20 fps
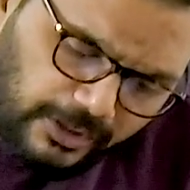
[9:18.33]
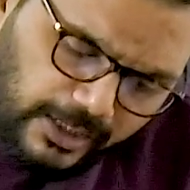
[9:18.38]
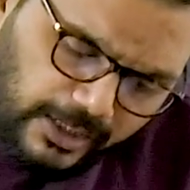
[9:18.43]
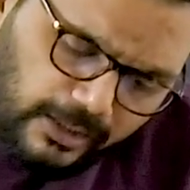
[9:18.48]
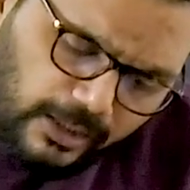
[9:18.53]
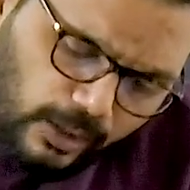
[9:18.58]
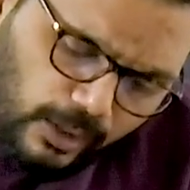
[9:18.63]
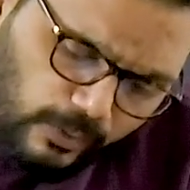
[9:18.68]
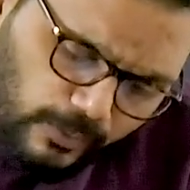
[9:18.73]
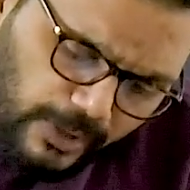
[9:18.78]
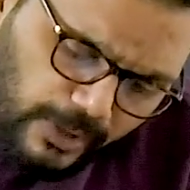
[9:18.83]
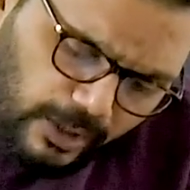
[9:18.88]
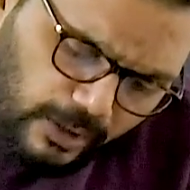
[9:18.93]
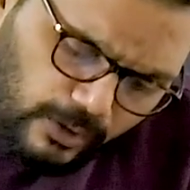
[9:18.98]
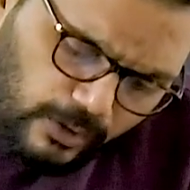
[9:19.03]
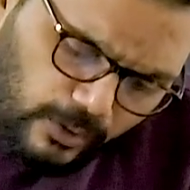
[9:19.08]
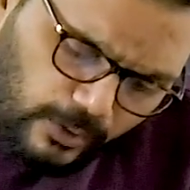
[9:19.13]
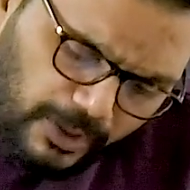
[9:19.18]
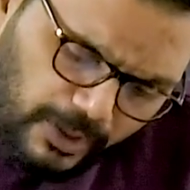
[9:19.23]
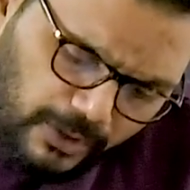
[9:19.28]
that now we are
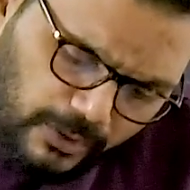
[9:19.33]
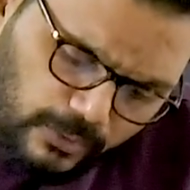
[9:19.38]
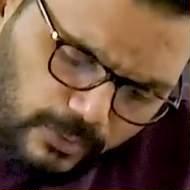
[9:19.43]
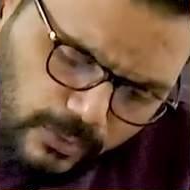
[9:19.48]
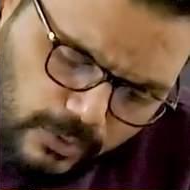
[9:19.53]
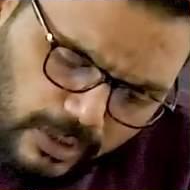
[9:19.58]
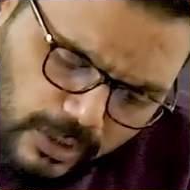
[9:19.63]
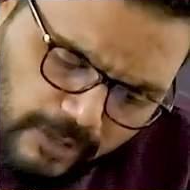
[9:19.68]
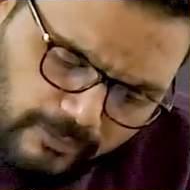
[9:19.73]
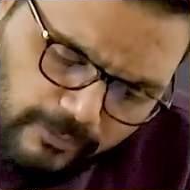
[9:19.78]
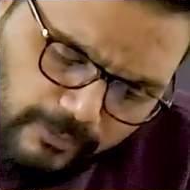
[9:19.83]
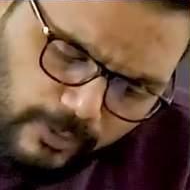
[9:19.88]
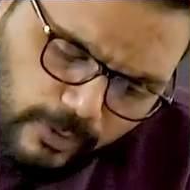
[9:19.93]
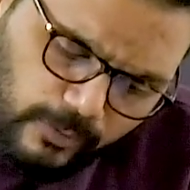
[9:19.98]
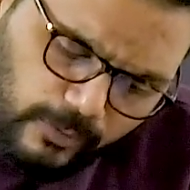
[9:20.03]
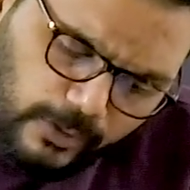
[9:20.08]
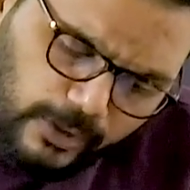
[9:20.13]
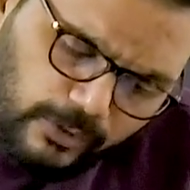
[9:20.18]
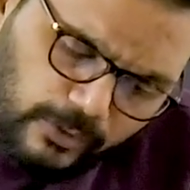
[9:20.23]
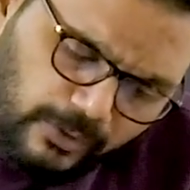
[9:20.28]
going to come
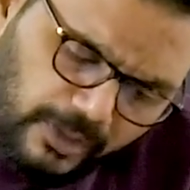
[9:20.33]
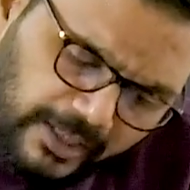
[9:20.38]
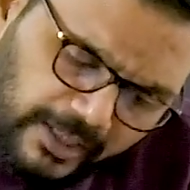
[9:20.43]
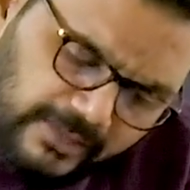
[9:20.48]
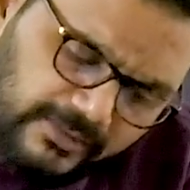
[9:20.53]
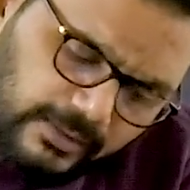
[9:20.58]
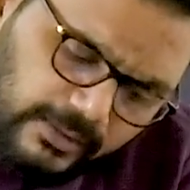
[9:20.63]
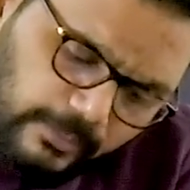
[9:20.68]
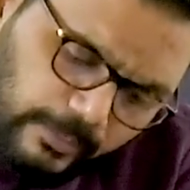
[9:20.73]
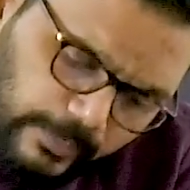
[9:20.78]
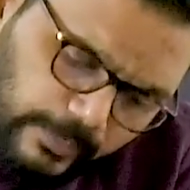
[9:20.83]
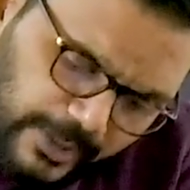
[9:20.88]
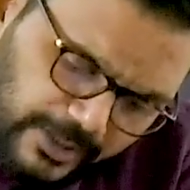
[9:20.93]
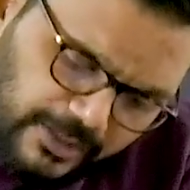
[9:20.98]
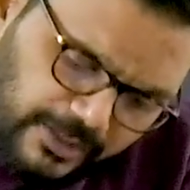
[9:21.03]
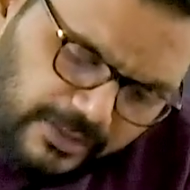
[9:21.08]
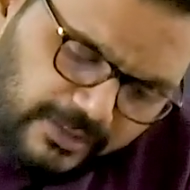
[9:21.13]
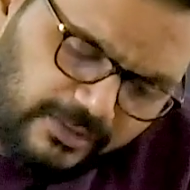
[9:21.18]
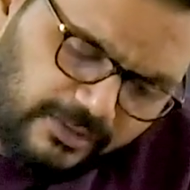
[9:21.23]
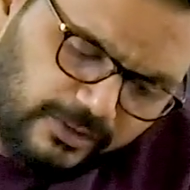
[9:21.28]
forward to take some
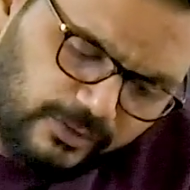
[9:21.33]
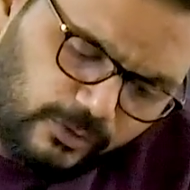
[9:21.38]
measures,